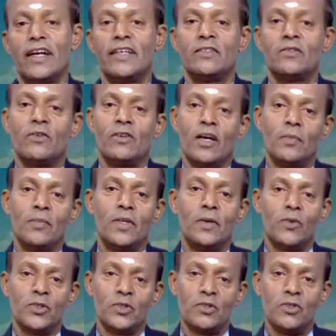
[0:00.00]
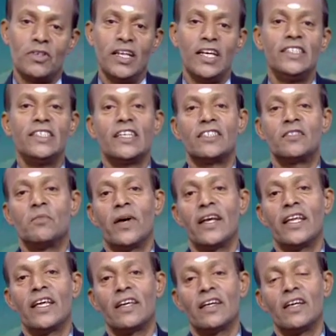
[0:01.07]
that is one of the most dangerous
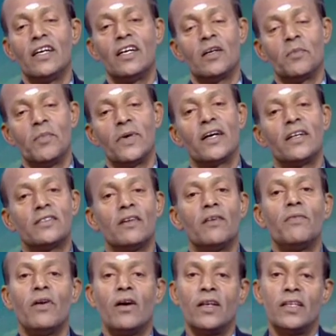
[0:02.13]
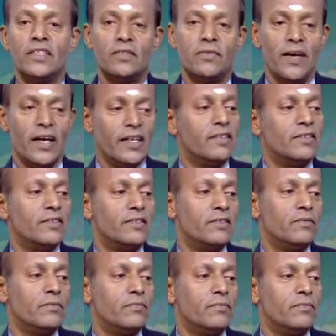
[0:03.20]
mining because of all these factors.